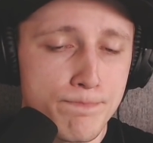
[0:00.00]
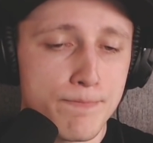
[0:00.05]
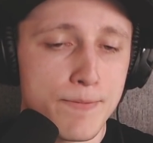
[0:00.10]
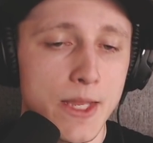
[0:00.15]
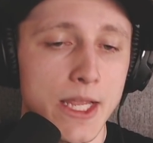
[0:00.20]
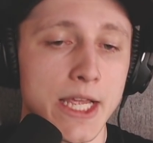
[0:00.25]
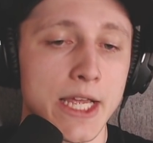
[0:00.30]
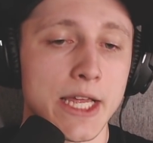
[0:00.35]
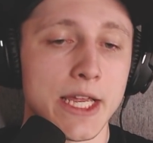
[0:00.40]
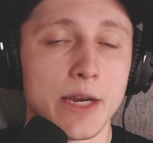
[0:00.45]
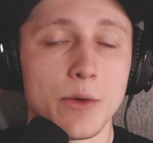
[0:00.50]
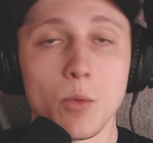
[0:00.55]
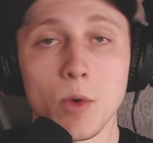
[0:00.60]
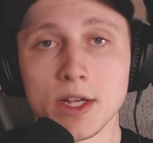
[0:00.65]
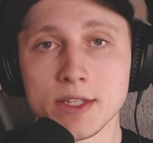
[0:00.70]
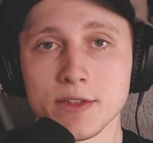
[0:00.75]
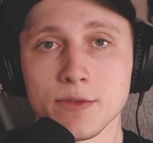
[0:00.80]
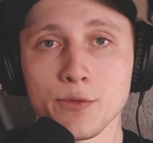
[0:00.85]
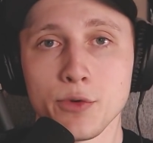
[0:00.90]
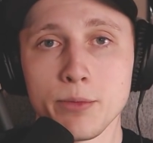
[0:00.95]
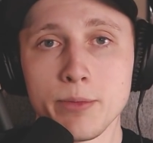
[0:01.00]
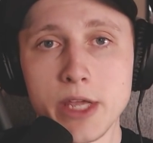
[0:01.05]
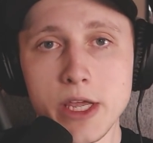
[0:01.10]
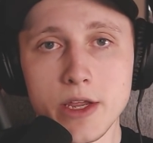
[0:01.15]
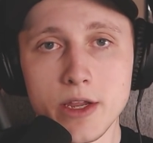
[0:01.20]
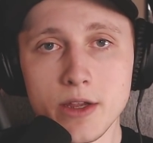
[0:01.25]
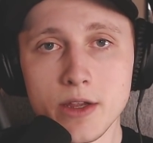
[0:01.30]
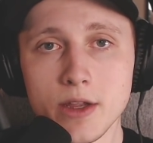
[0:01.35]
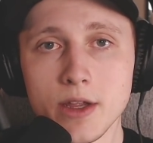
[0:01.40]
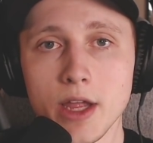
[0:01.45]
it wasn't for
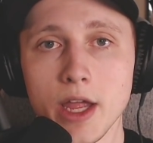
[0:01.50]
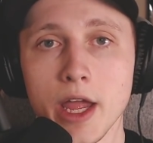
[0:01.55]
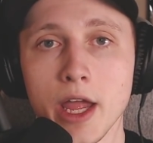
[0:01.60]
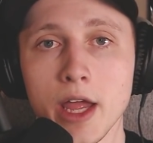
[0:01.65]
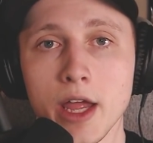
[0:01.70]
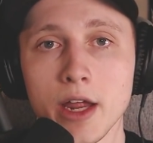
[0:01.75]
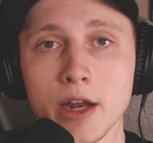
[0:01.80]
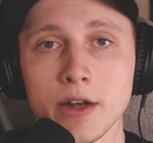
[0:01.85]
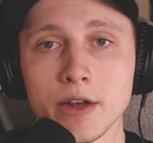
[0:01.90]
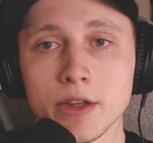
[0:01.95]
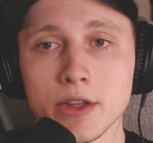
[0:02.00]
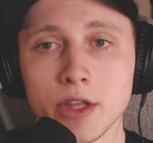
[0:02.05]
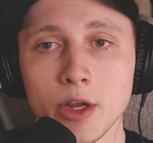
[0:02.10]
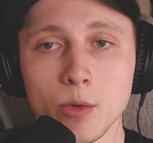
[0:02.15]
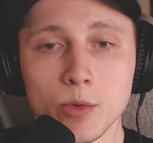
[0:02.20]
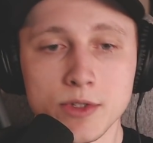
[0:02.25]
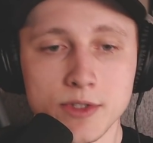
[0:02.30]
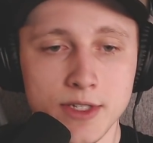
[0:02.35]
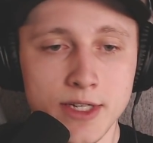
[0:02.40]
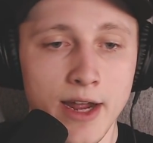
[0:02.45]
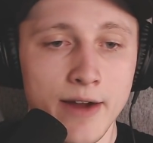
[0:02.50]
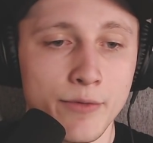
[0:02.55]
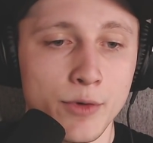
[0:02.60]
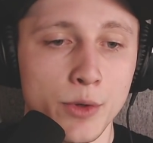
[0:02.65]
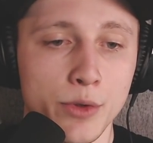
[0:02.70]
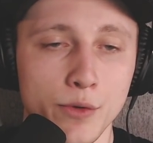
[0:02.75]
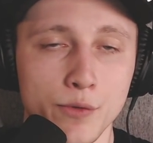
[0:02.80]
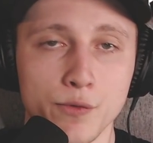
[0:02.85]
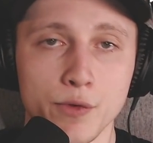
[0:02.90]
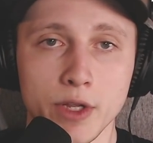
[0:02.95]
me, and there was never
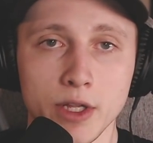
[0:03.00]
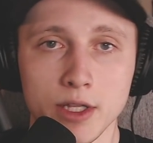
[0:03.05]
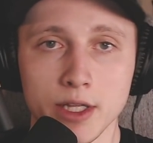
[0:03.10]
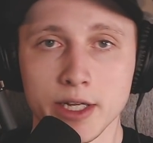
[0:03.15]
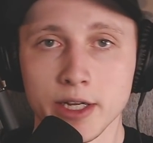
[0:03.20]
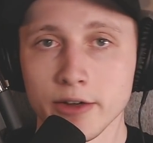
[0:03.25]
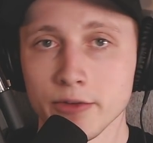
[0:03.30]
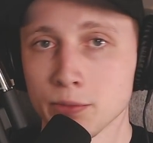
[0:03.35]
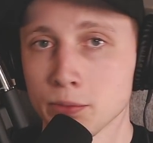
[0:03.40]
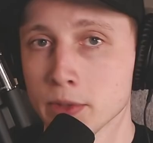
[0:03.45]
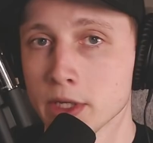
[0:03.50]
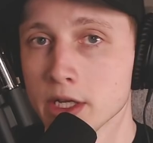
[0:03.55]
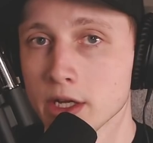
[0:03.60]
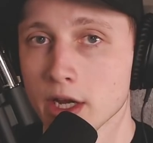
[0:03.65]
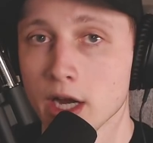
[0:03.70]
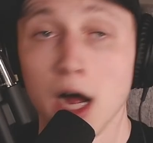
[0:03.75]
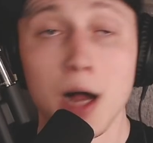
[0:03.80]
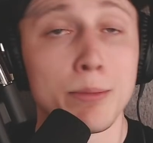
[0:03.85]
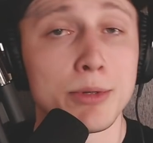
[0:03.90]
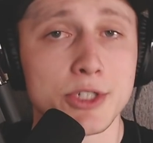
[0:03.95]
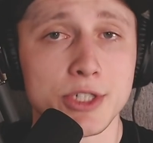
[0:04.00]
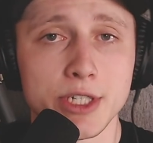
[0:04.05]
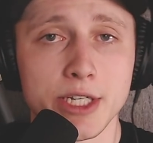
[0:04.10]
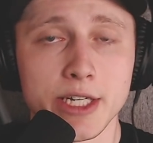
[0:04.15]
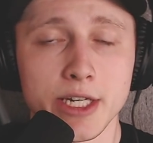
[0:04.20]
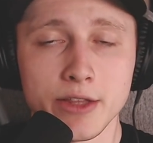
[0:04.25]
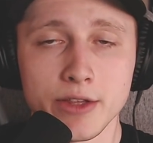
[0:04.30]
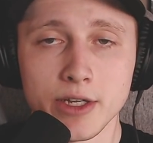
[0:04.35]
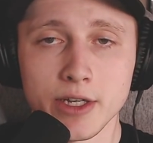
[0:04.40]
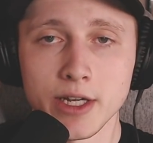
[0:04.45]
the feeling of me accomplishing
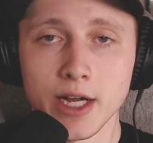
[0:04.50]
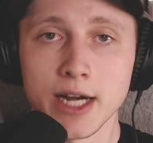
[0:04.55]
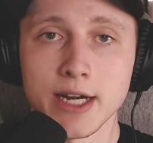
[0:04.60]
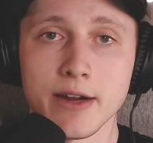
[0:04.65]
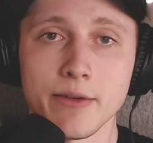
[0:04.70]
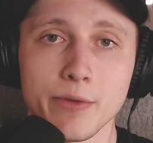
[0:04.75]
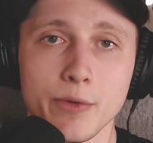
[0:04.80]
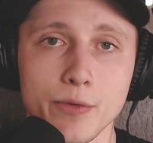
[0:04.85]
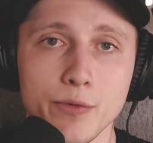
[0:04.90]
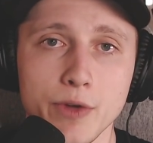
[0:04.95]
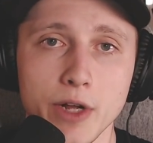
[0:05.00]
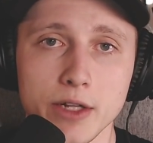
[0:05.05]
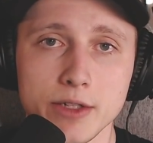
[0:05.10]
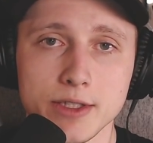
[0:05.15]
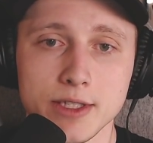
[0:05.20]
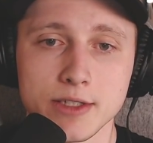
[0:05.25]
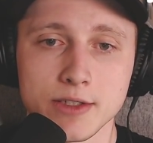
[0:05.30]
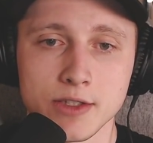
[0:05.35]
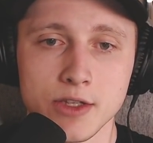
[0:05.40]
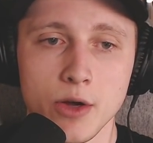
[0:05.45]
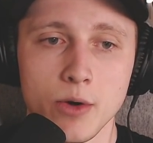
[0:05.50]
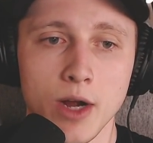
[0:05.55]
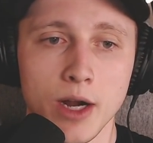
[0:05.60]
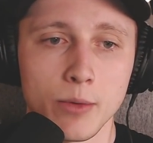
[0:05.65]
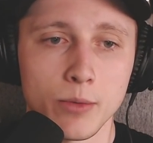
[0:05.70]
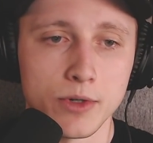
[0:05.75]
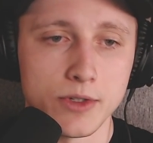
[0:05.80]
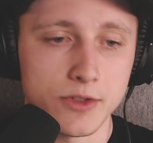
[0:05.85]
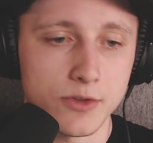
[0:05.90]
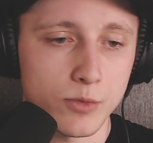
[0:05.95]
anything. I never felt as though I
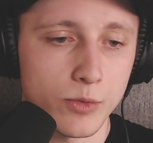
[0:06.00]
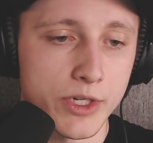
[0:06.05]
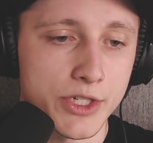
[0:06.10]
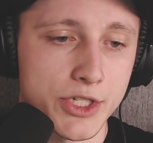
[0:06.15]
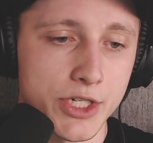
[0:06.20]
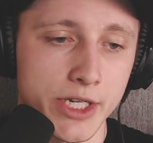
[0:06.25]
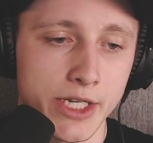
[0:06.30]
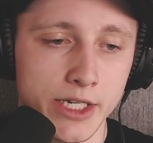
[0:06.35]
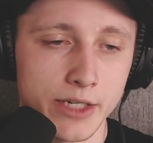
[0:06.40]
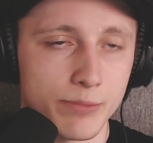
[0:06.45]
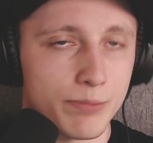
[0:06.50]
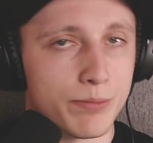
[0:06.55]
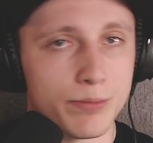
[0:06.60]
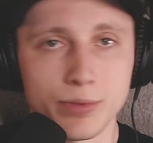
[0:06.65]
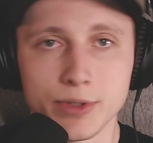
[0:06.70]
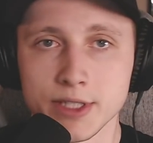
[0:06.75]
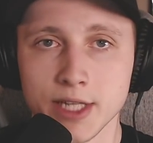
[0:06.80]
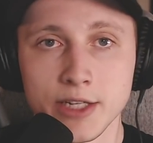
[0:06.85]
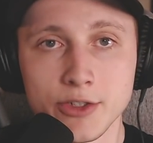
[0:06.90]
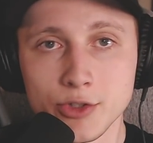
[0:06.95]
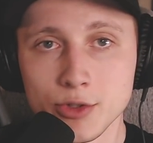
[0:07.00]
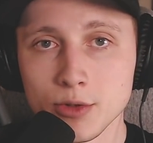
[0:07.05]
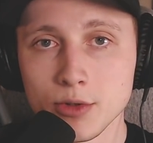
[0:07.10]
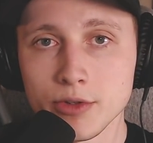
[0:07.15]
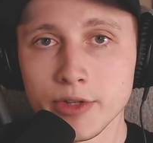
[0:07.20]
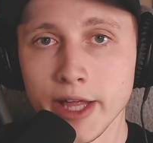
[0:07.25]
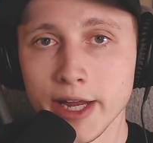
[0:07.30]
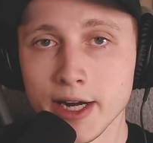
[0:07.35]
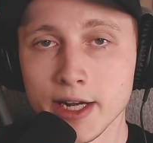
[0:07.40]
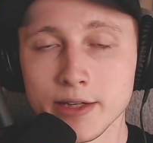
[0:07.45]
was reaching any potential
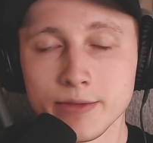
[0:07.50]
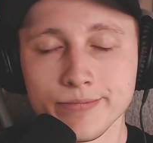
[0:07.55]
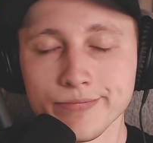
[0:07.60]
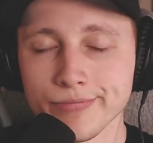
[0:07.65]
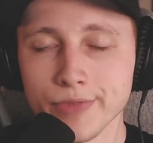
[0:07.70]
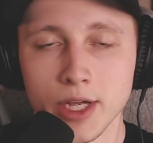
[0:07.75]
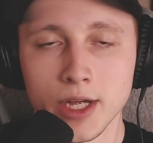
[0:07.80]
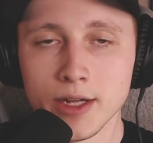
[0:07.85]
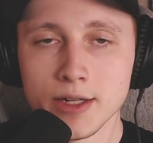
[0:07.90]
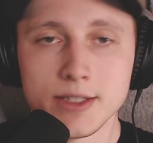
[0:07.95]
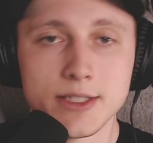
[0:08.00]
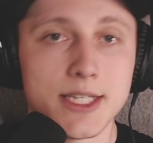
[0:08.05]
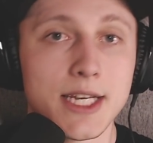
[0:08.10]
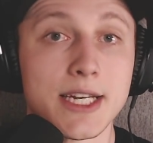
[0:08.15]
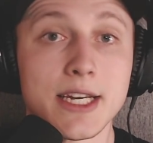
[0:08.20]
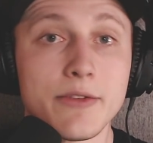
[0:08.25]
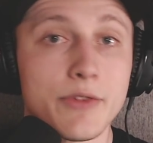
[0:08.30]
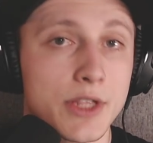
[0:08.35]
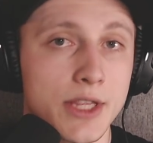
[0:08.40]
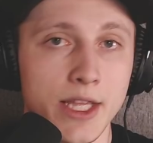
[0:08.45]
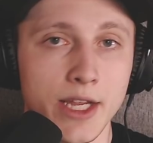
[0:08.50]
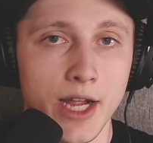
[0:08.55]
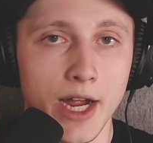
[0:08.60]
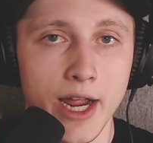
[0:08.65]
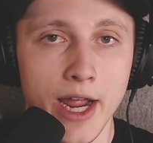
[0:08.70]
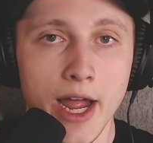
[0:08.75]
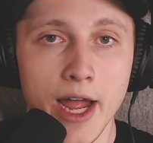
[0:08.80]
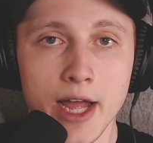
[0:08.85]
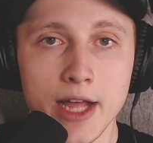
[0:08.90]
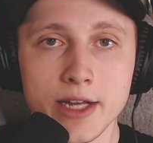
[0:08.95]
that I didn't even think I
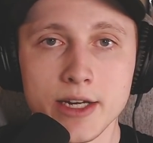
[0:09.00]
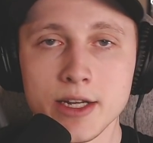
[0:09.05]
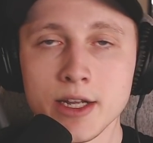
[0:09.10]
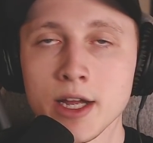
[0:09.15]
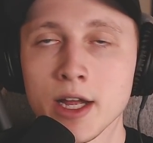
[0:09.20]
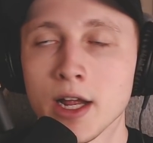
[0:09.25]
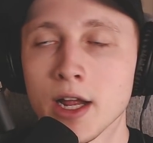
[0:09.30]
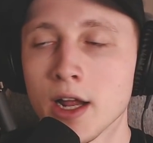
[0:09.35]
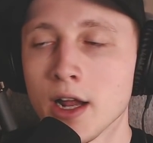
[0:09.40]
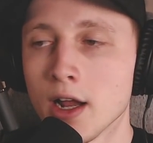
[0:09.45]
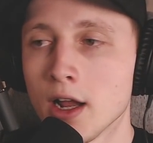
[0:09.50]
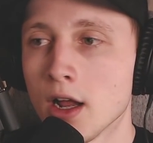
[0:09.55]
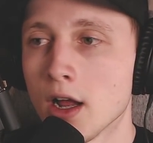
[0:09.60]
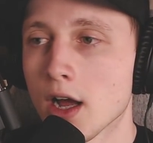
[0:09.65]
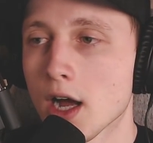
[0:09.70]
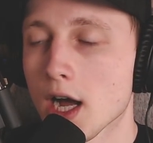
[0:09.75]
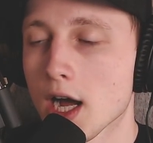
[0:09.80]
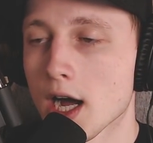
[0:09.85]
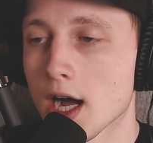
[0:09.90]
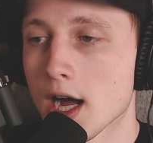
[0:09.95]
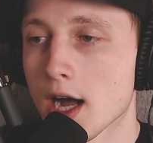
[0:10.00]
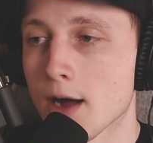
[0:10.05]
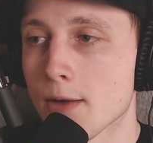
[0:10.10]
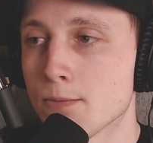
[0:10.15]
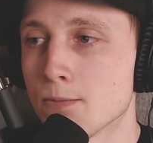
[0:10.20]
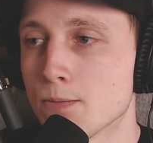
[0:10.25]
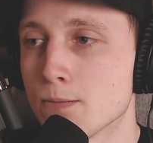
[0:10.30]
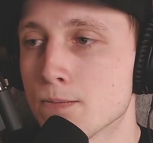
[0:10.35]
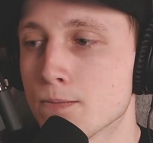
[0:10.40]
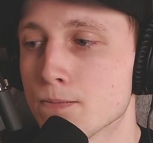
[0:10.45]
had,
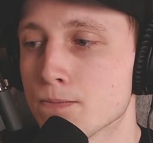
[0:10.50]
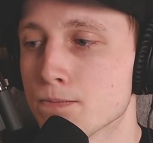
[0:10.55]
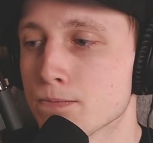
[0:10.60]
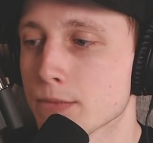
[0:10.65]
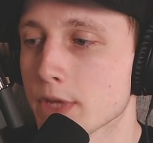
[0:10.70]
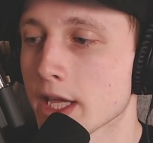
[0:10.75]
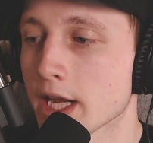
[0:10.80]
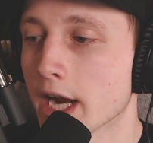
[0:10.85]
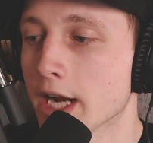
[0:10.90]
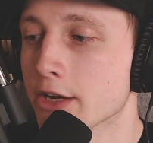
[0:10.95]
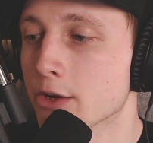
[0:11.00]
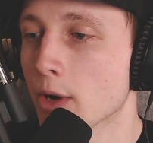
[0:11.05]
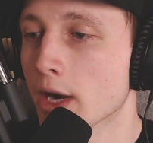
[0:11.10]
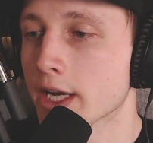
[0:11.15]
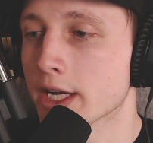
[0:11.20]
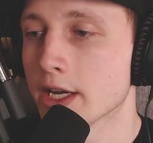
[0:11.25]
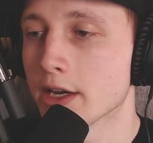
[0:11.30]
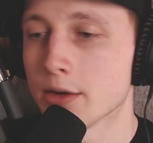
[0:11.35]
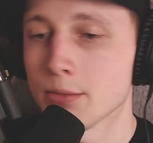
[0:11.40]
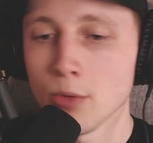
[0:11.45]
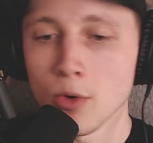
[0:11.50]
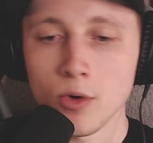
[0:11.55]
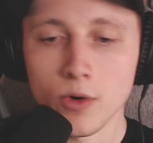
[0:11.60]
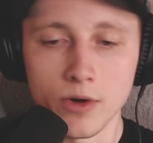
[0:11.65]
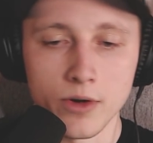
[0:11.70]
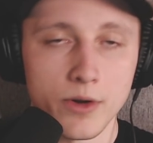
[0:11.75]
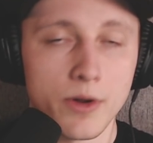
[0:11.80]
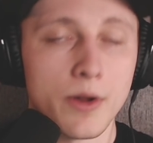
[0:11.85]
and I knew I needed more.